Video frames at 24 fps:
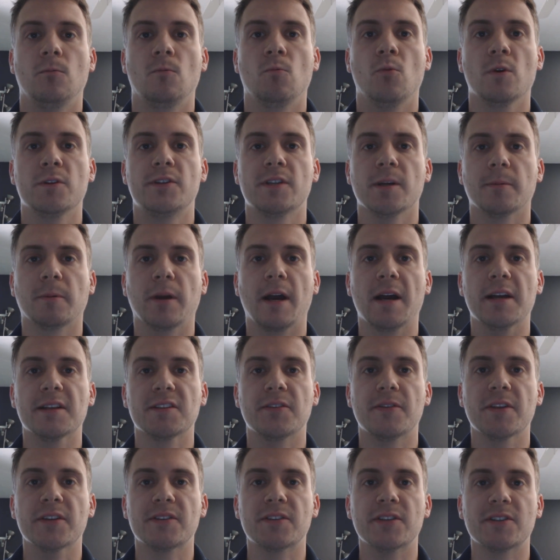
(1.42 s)
What's up,
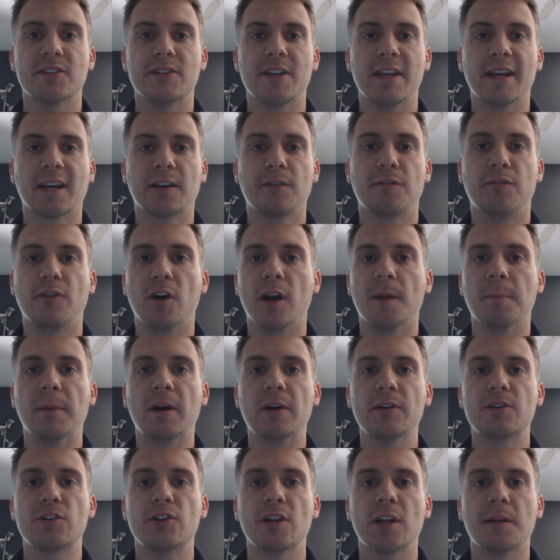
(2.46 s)
guys? This is Nick from
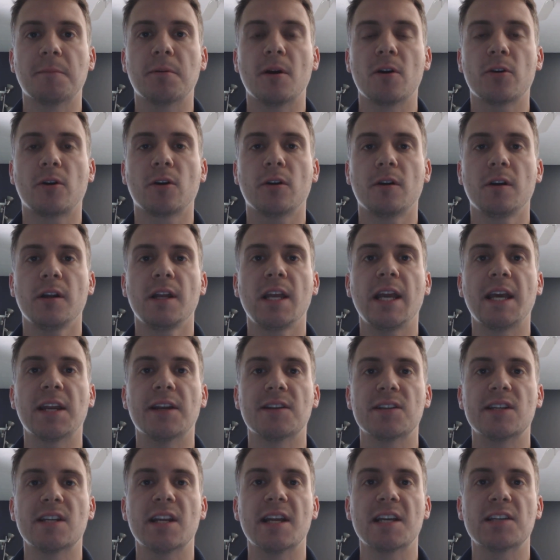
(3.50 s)
Arch City Poker, and
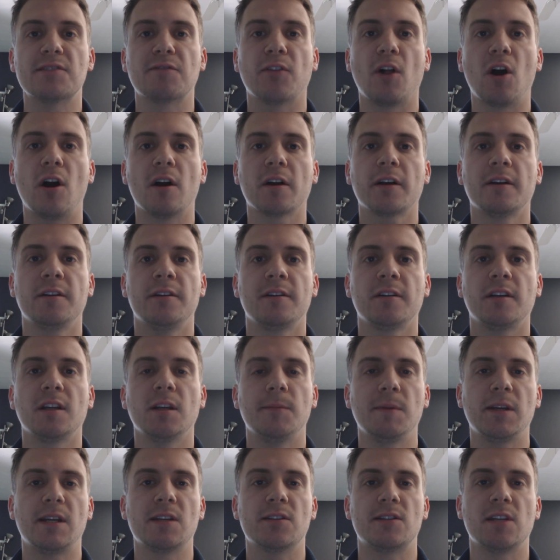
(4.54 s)
in today's vlog, going to
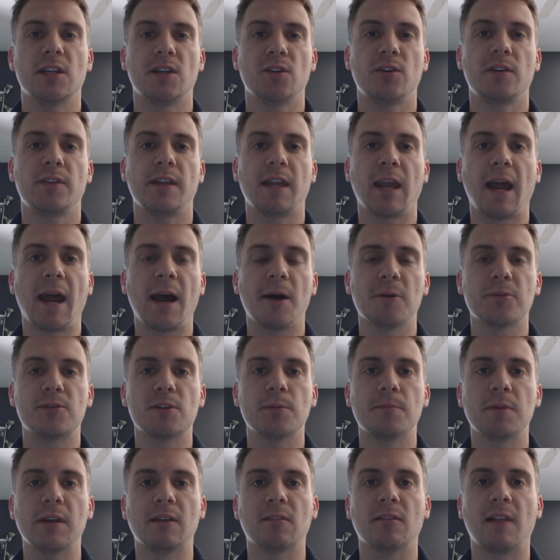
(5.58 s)
be continuing the How
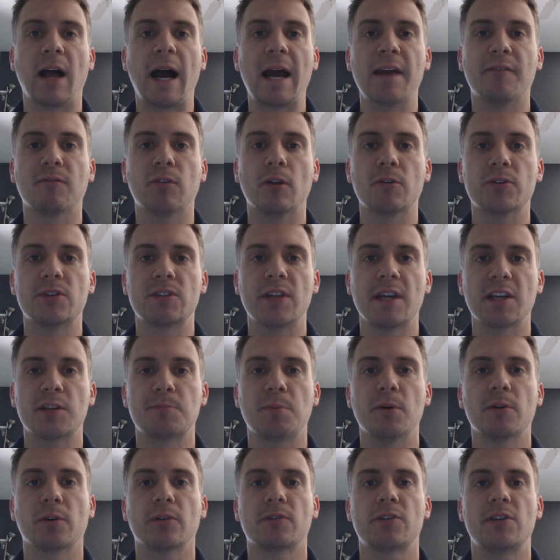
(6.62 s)
to Beat Live Low Stakes
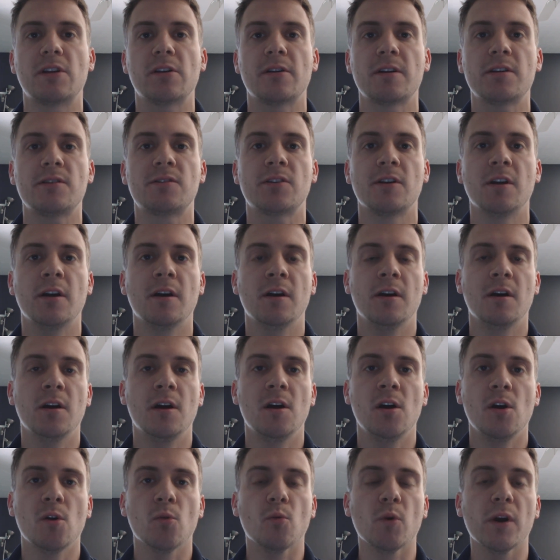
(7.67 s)
Poker series
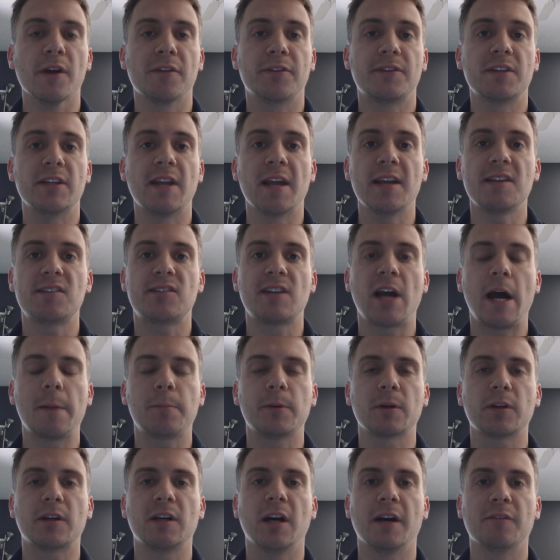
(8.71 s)
with today's
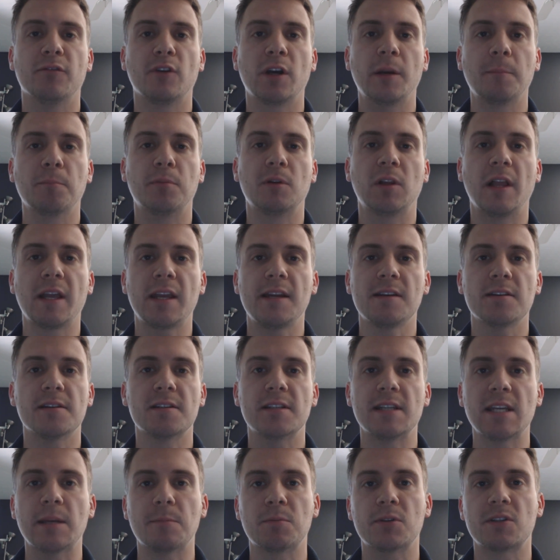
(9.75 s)
topic covering playing
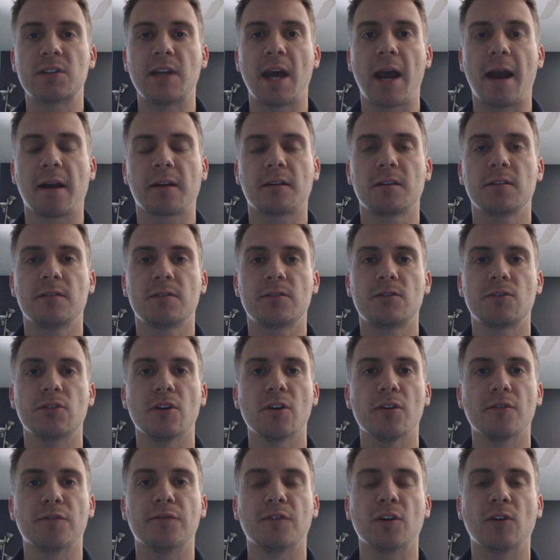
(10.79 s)
deep stacked.
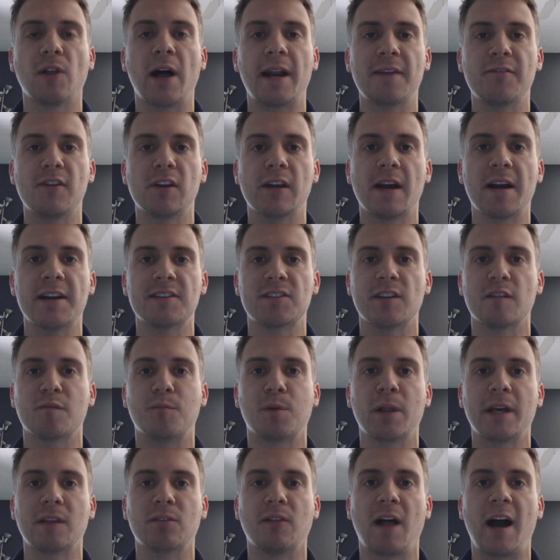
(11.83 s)
So, for a lot of you guys that have
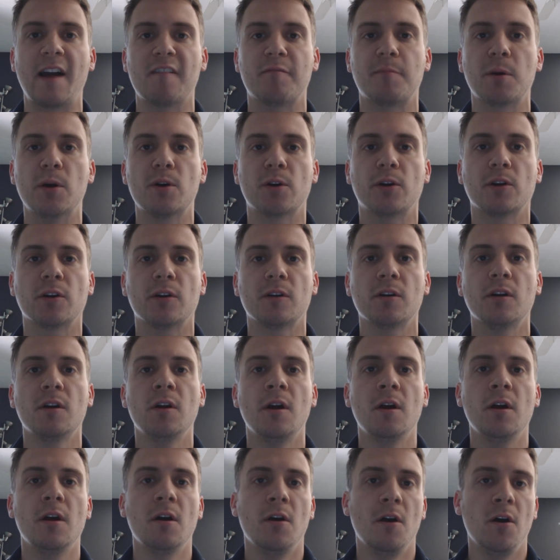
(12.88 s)
played live poker
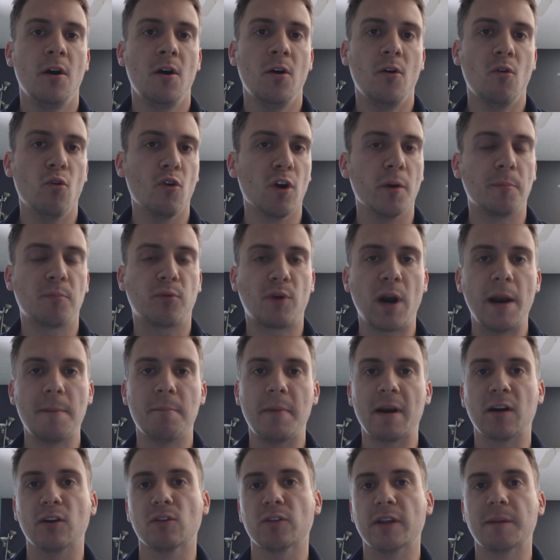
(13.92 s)
or
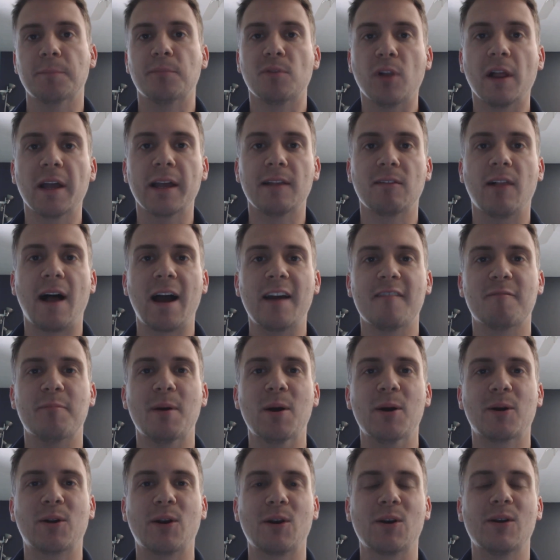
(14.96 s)
primarily play live
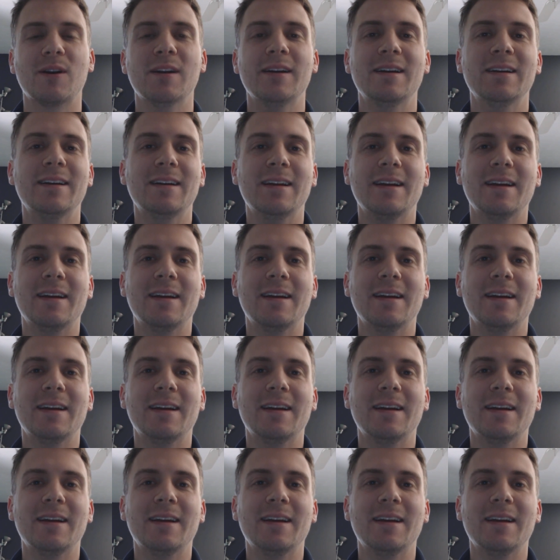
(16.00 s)
poker,